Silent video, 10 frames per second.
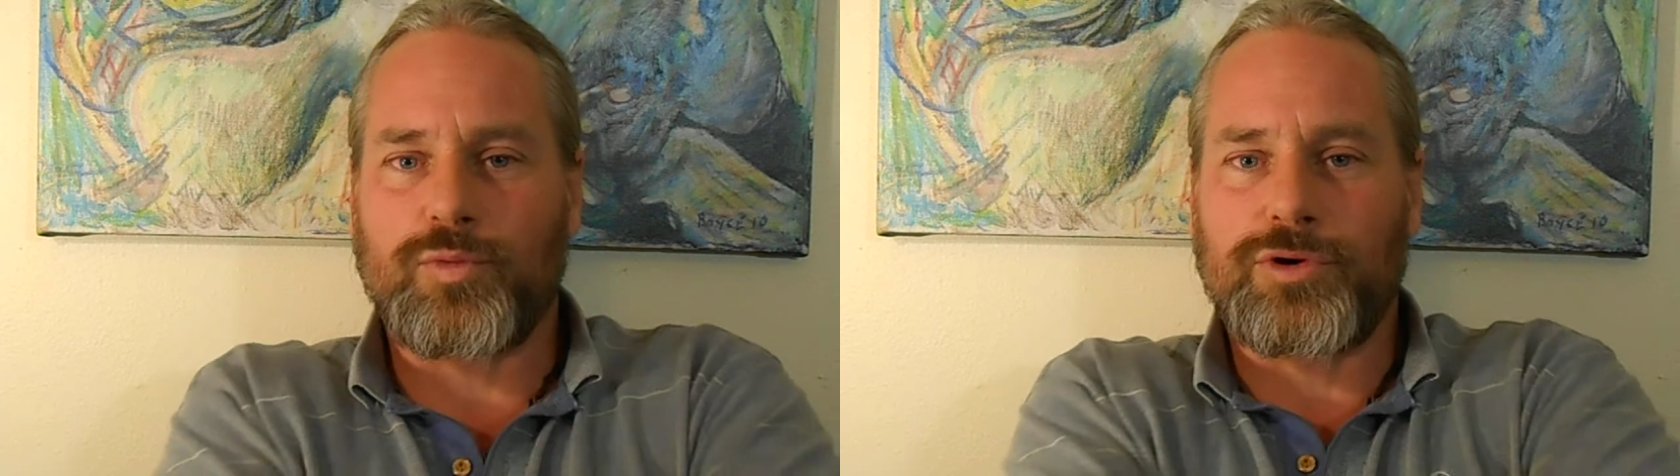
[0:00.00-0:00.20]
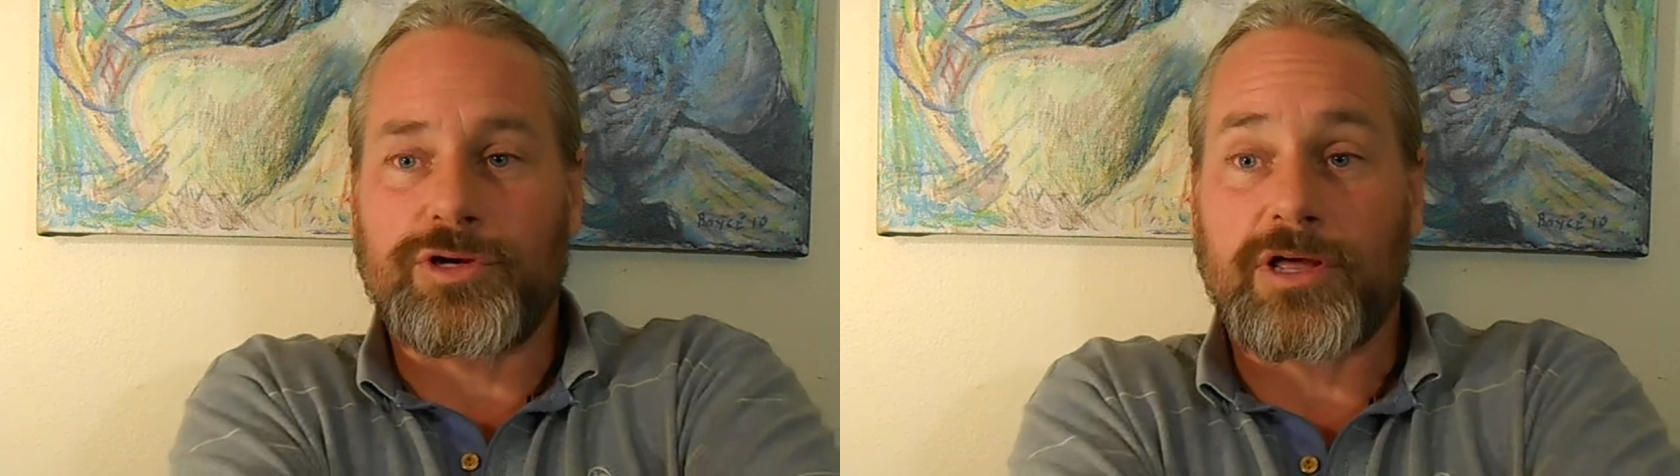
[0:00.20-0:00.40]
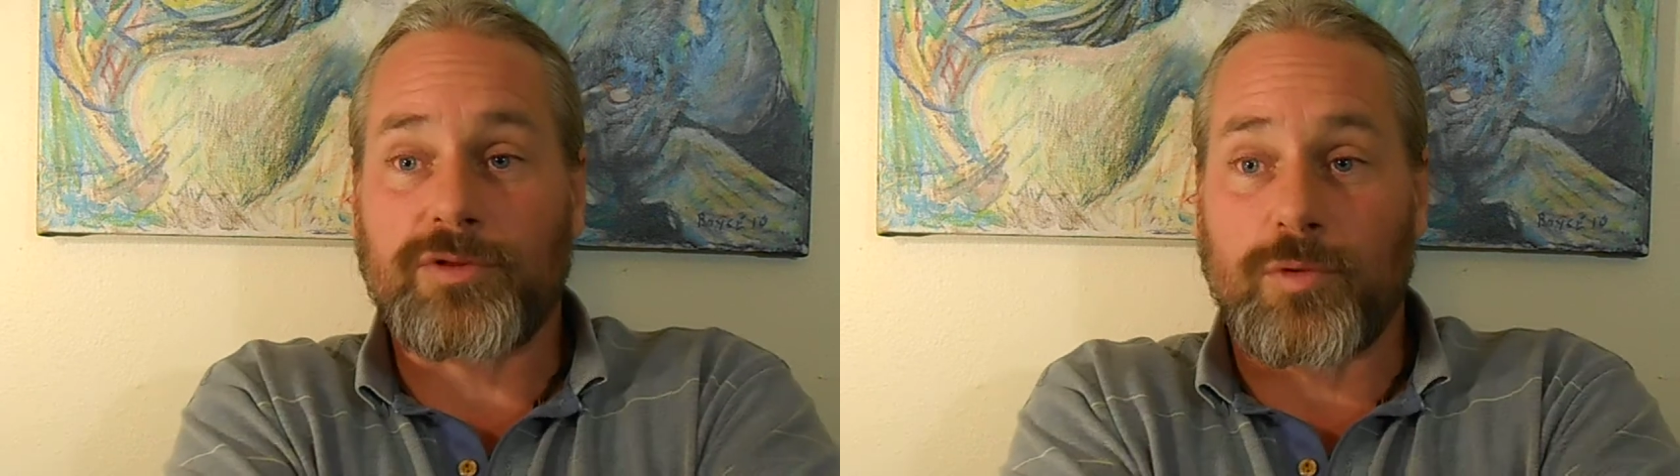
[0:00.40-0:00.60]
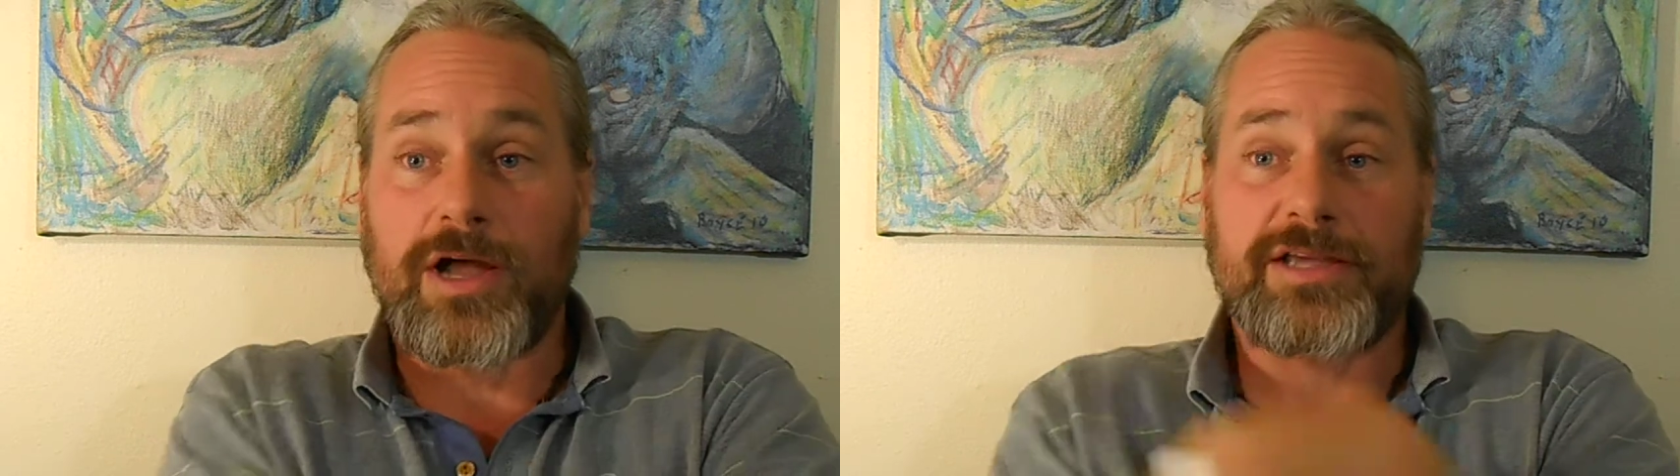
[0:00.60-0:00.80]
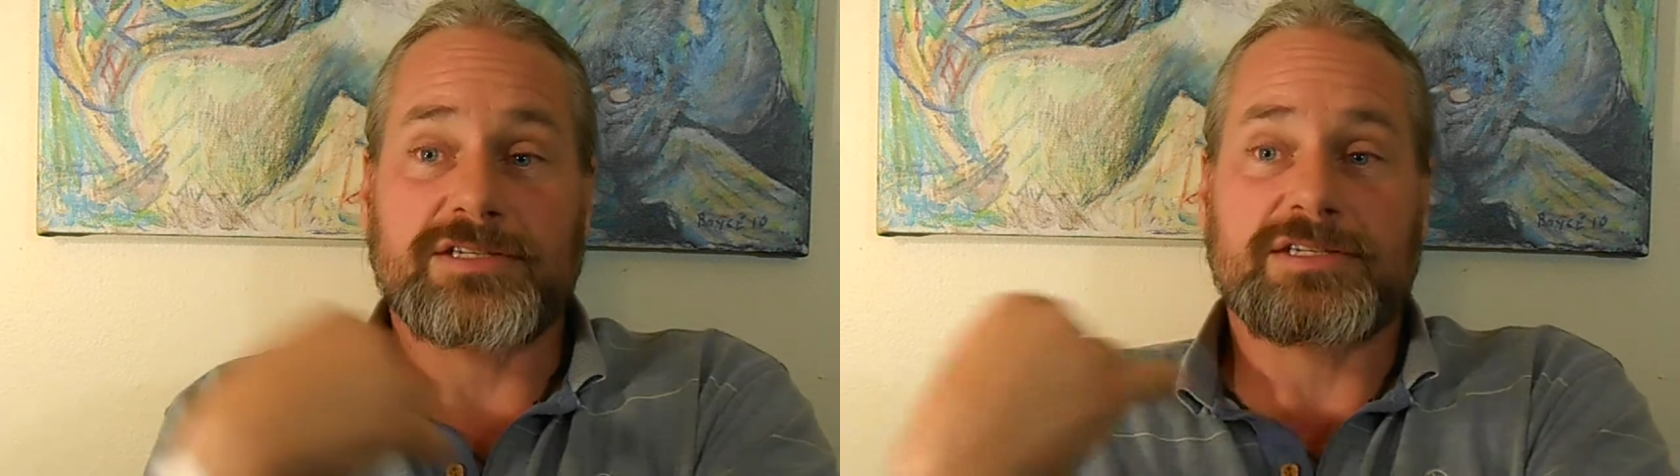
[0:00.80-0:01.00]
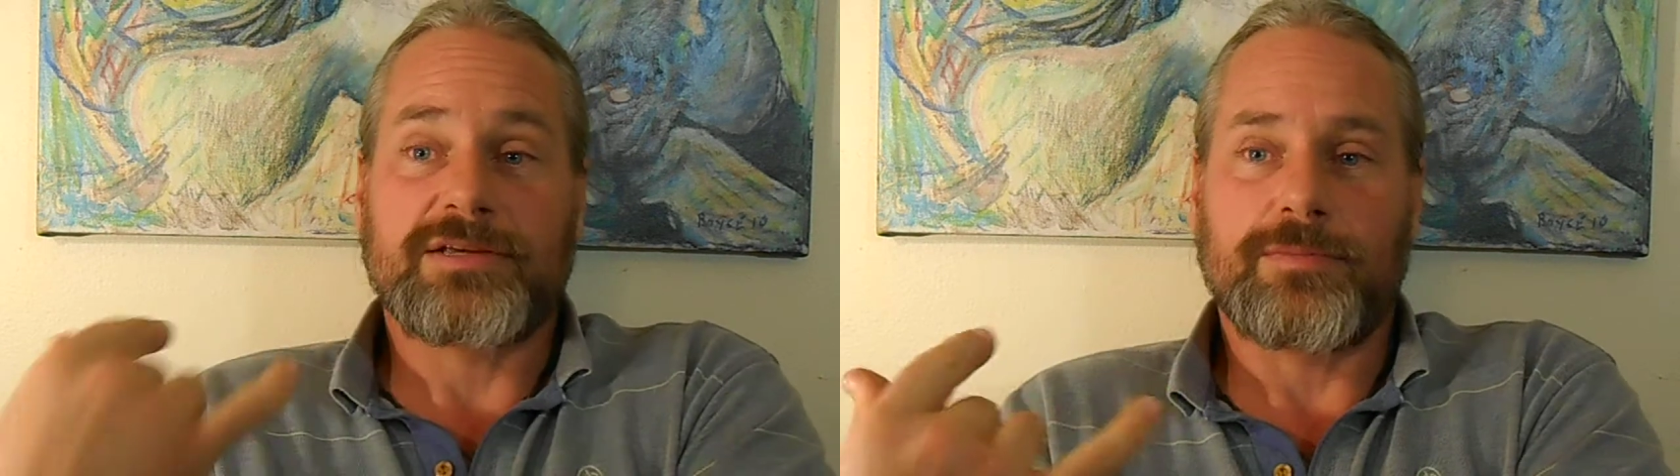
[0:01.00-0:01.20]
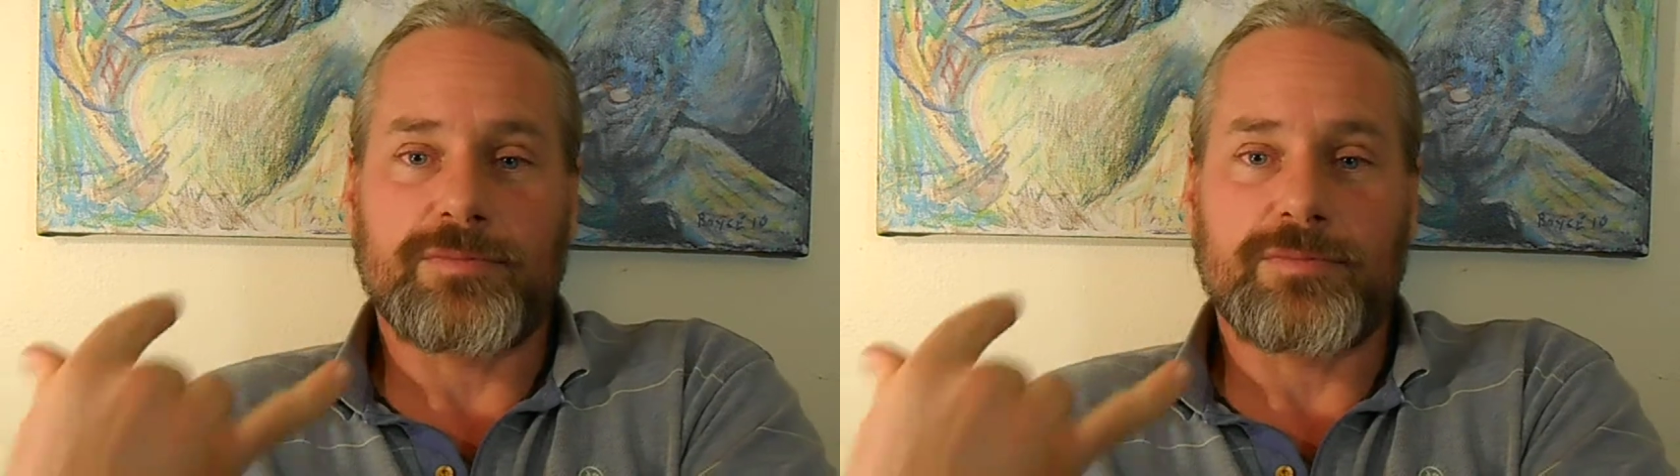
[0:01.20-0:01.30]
would otherwise